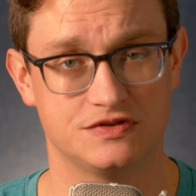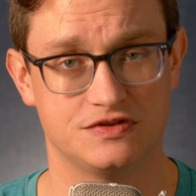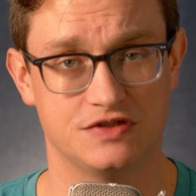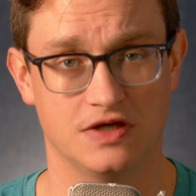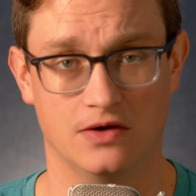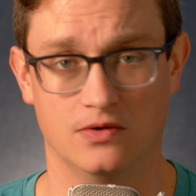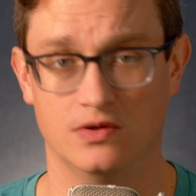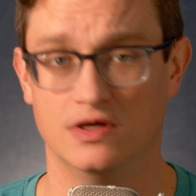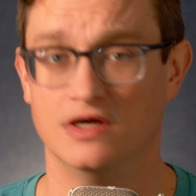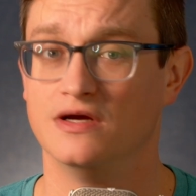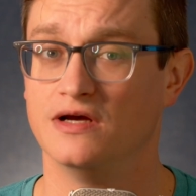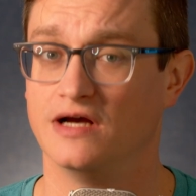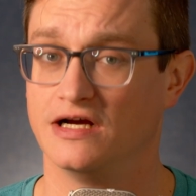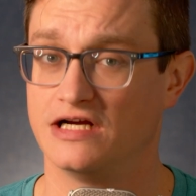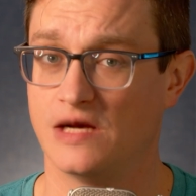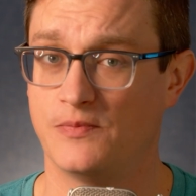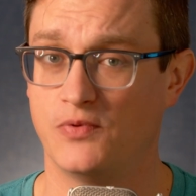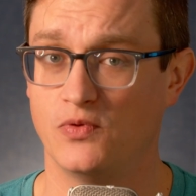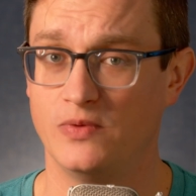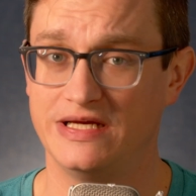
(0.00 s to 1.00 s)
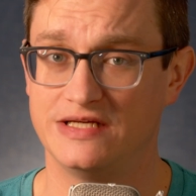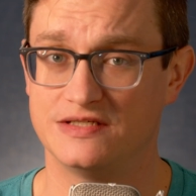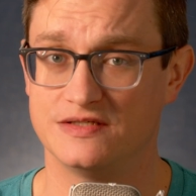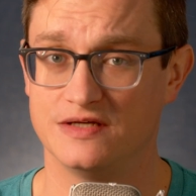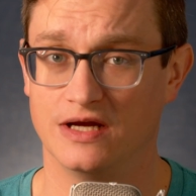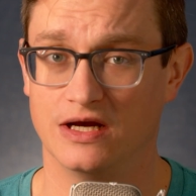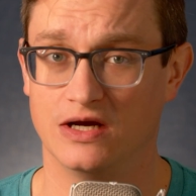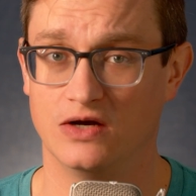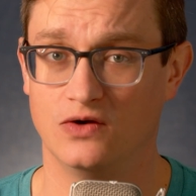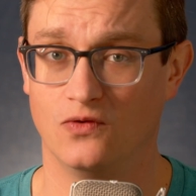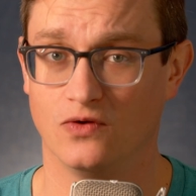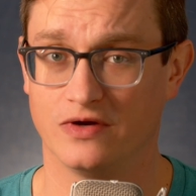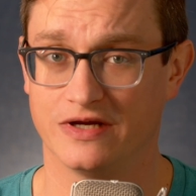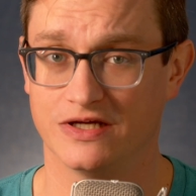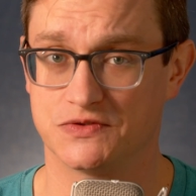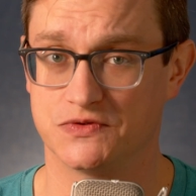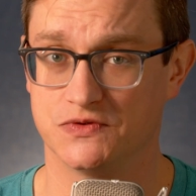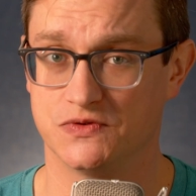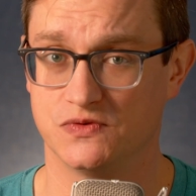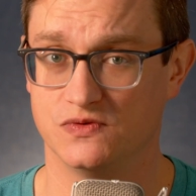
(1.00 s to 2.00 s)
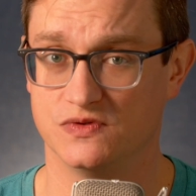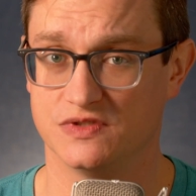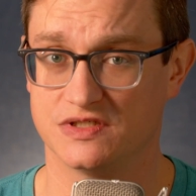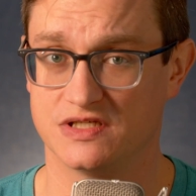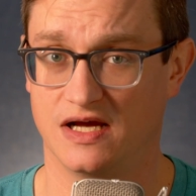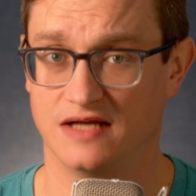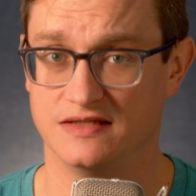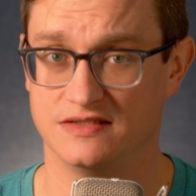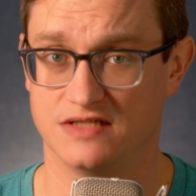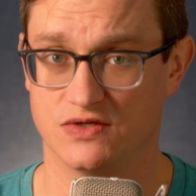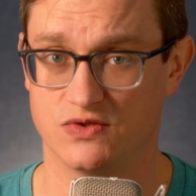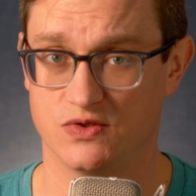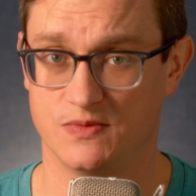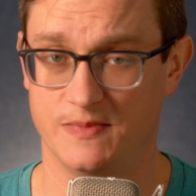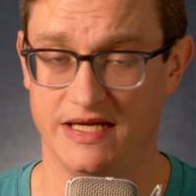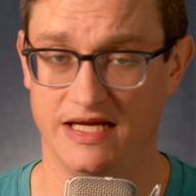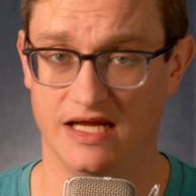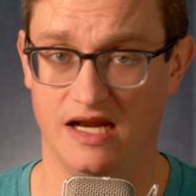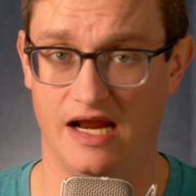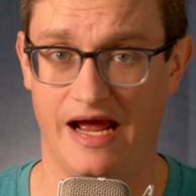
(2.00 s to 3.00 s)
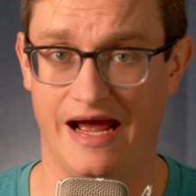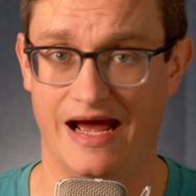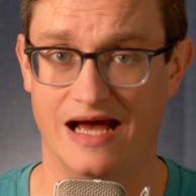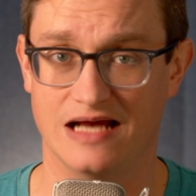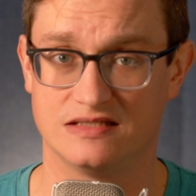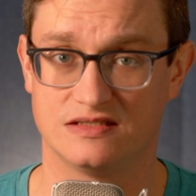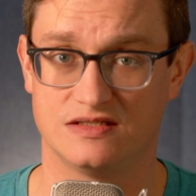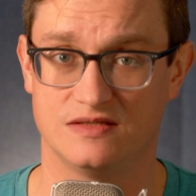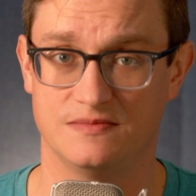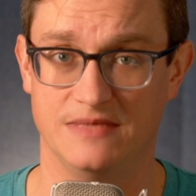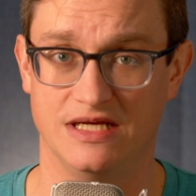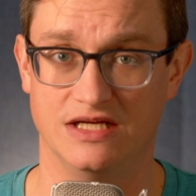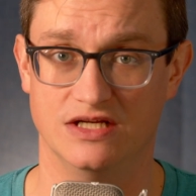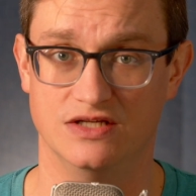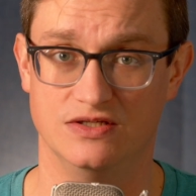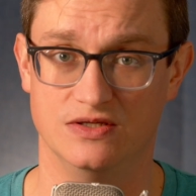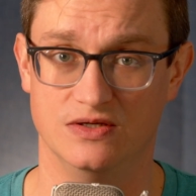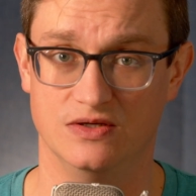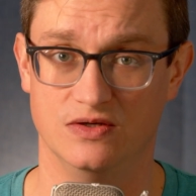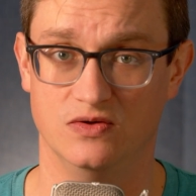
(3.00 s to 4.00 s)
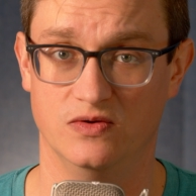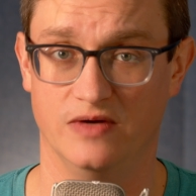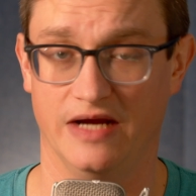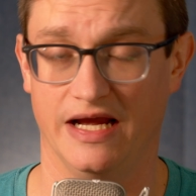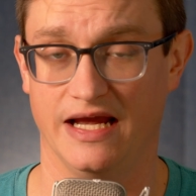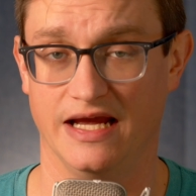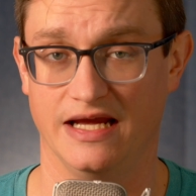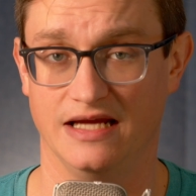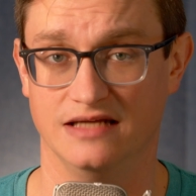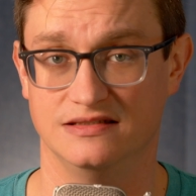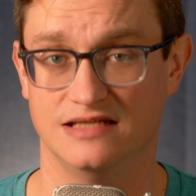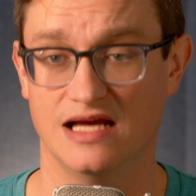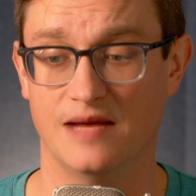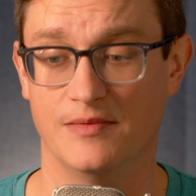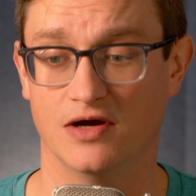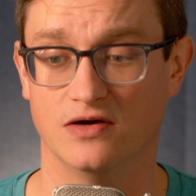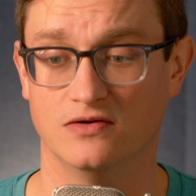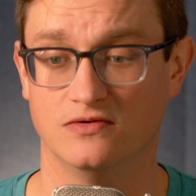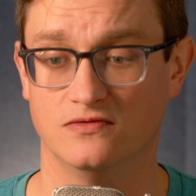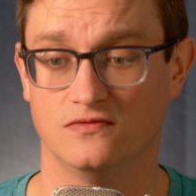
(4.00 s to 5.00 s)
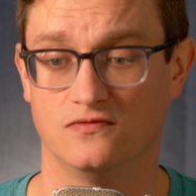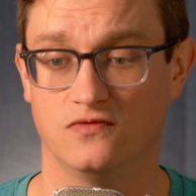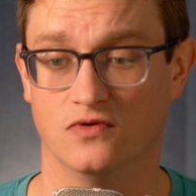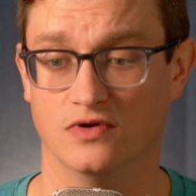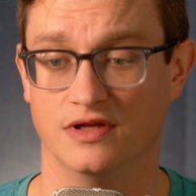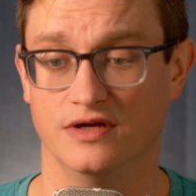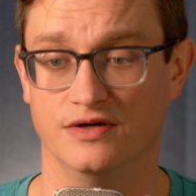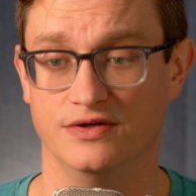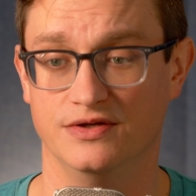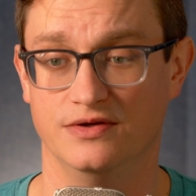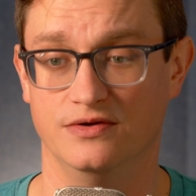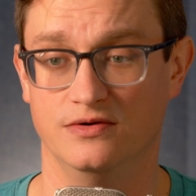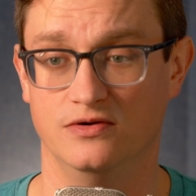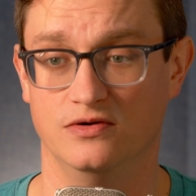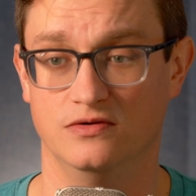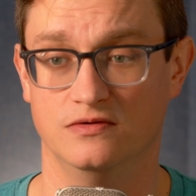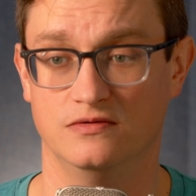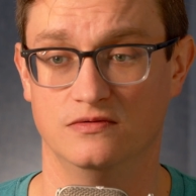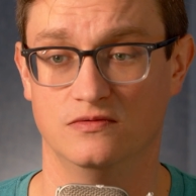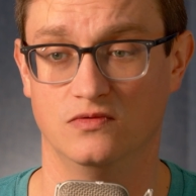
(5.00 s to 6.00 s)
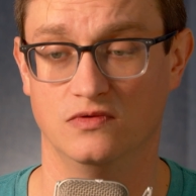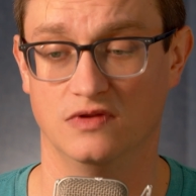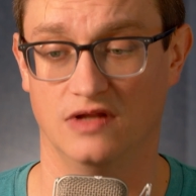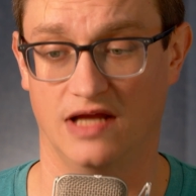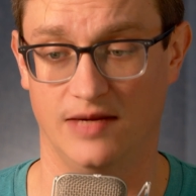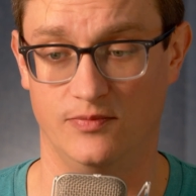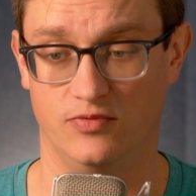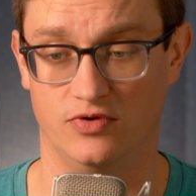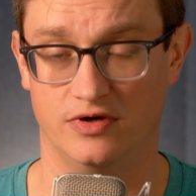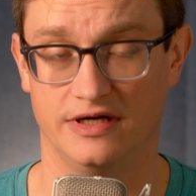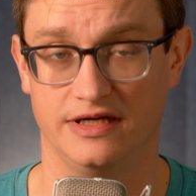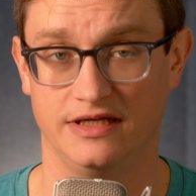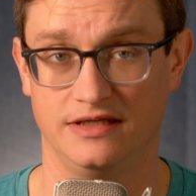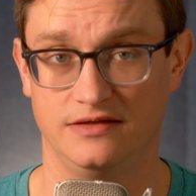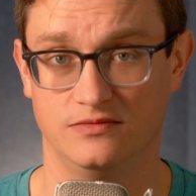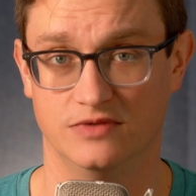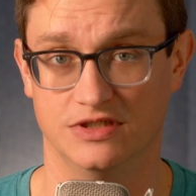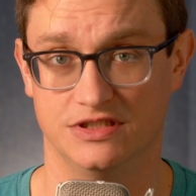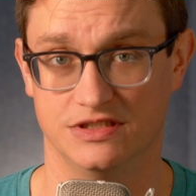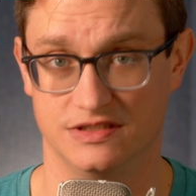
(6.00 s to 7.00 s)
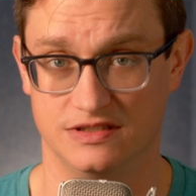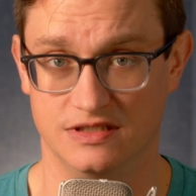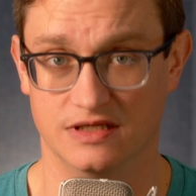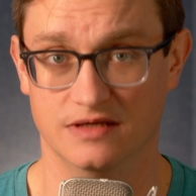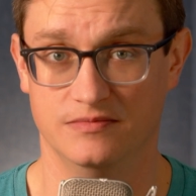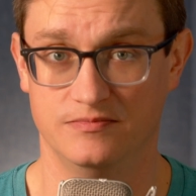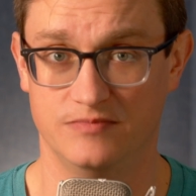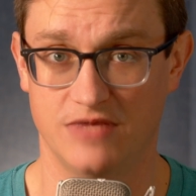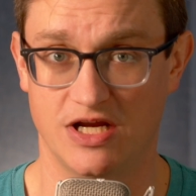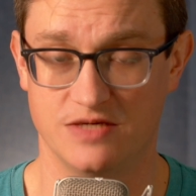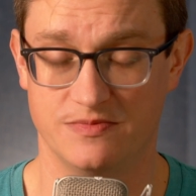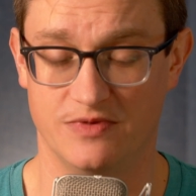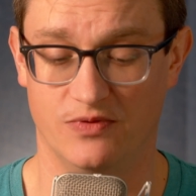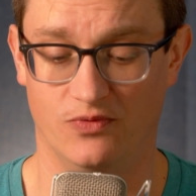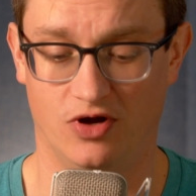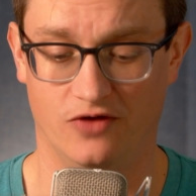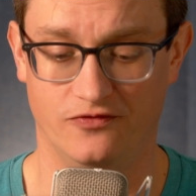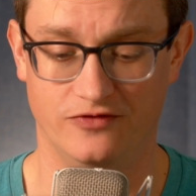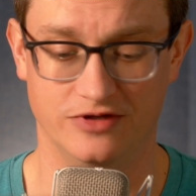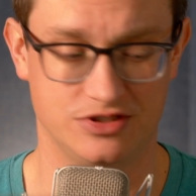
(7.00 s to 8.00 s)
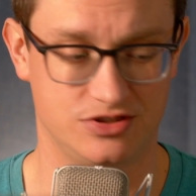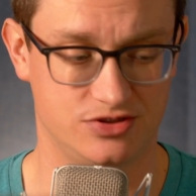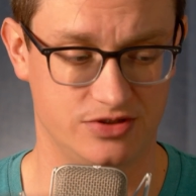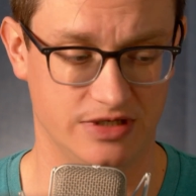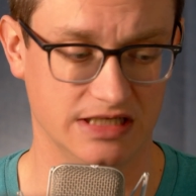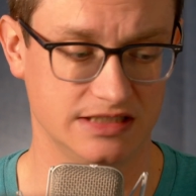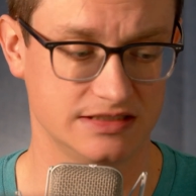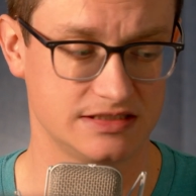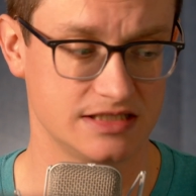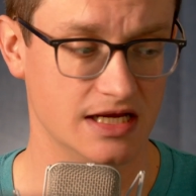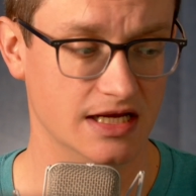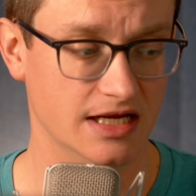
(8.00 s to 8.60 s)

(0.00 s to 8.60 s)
So, a couple weeks ago, Orchestral Tools got in touch with me and asked me to do a demo for their new library, which is the Benjamin Wallfisch Strings.